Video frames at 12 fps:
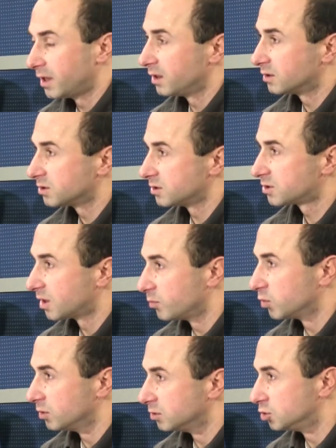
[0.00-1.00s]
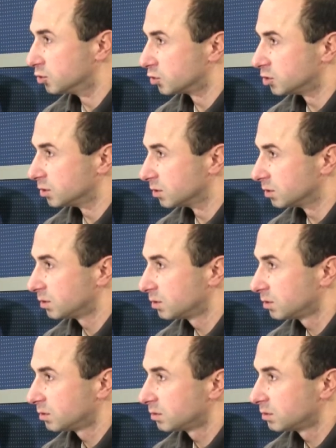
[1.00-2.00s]
take this sample in Georgia,
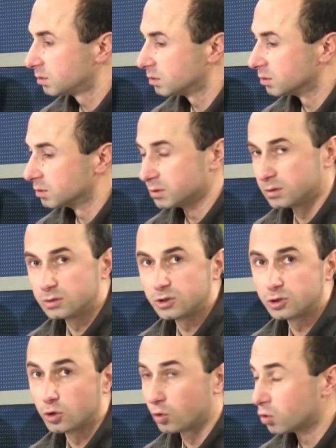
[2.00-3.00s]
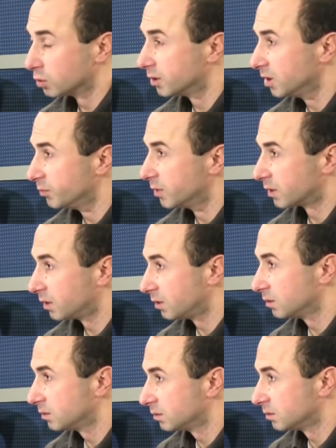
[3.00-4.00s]
the so-called
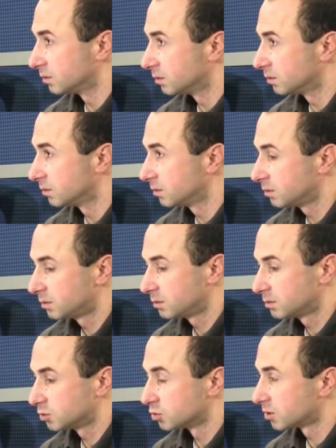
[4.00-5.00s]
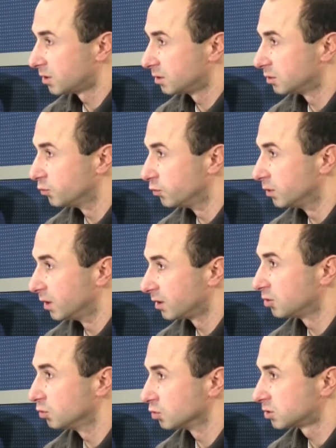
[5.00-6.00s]
liberal society will
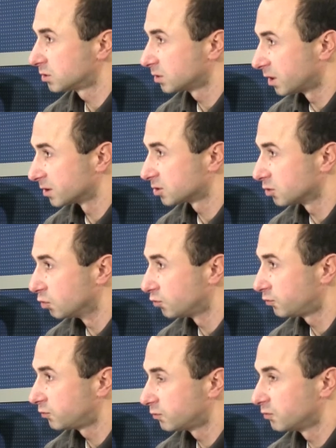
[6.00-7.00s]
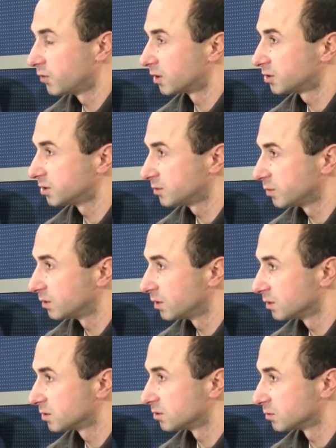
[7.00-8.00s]
accuse us of fascism
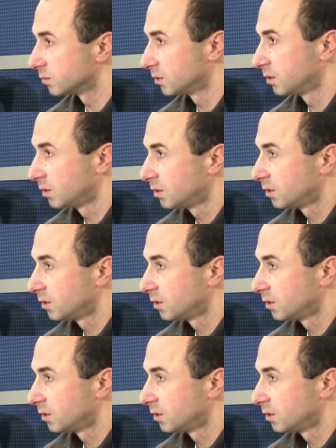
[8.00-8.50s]
and Nazism.